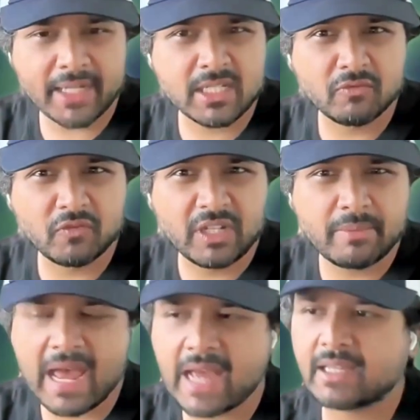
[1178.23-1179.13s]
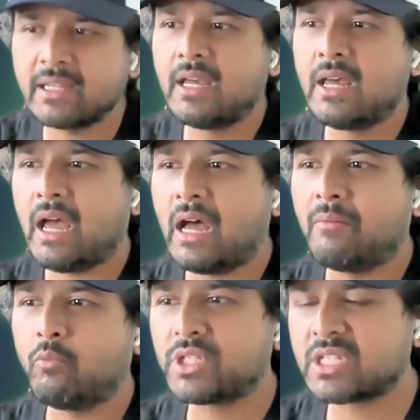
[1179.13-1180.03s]
practice and feedback.
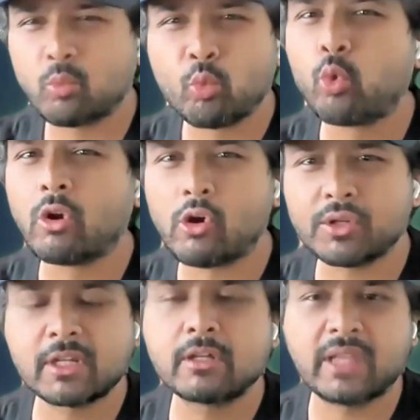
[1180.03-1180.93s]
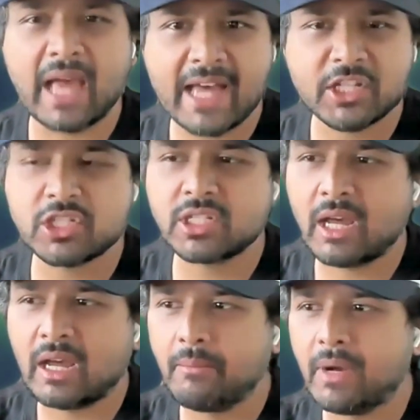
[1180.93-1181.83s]
with some
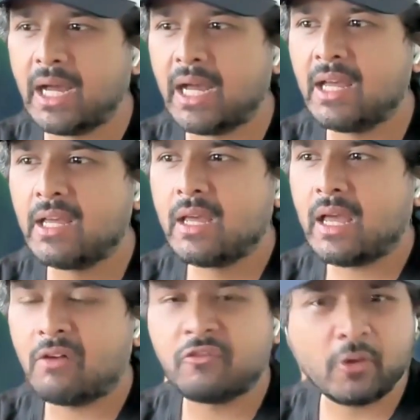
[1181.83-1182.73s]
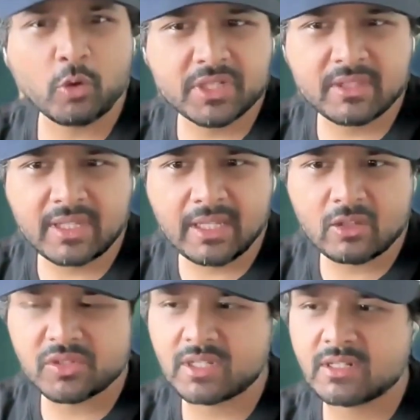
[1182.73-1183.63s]
world-class folks in
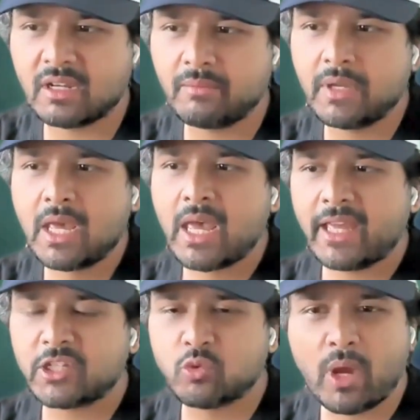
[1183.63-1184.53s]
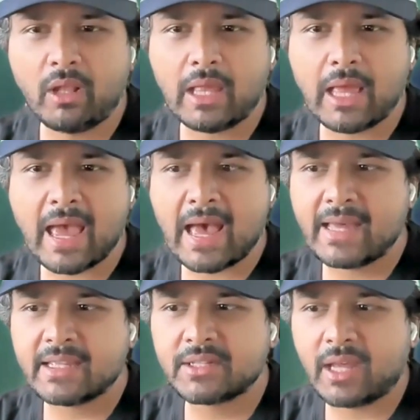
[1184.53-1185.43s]
the ecosystem, as well
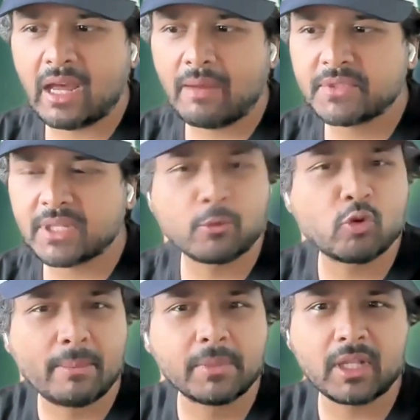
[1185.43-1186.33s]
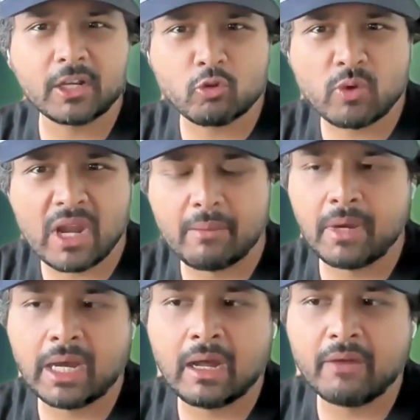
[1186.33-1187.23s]
as some creme de la
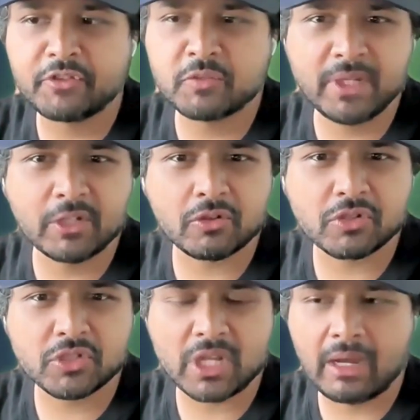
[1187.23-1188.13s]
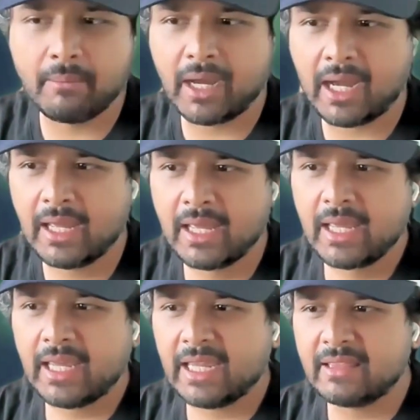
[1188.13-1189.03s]
creme of speakers
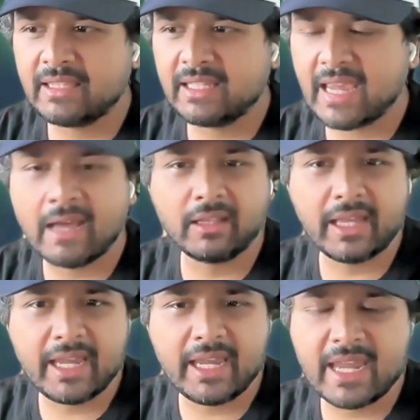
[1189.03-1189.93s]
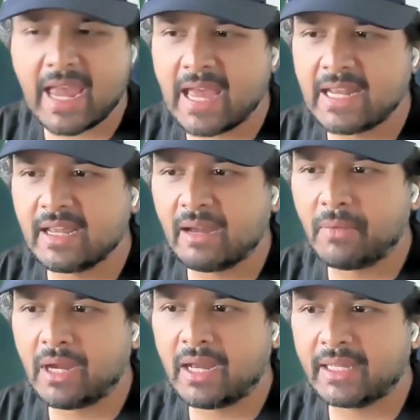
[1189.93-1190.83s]
in the LA and
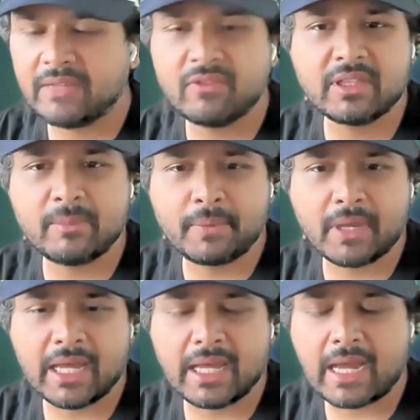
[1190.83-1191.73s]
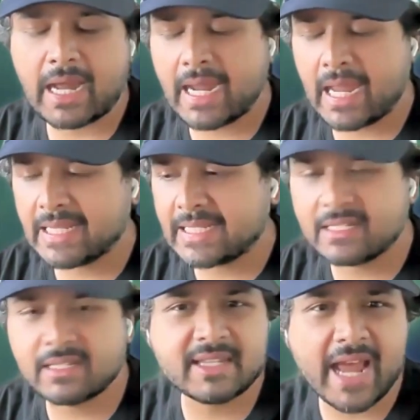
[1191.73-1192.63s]
even I
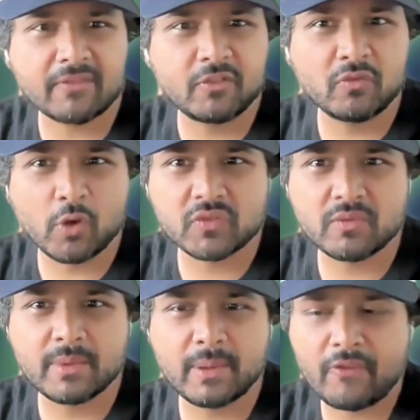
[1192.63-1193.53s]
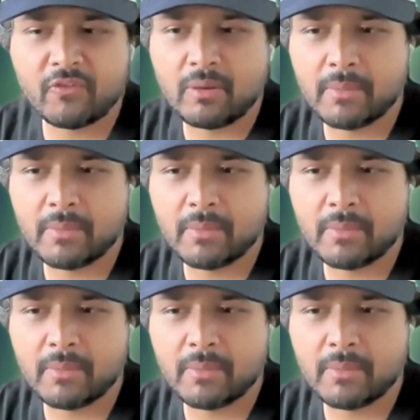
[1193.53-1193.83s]
tend to snag a few folks from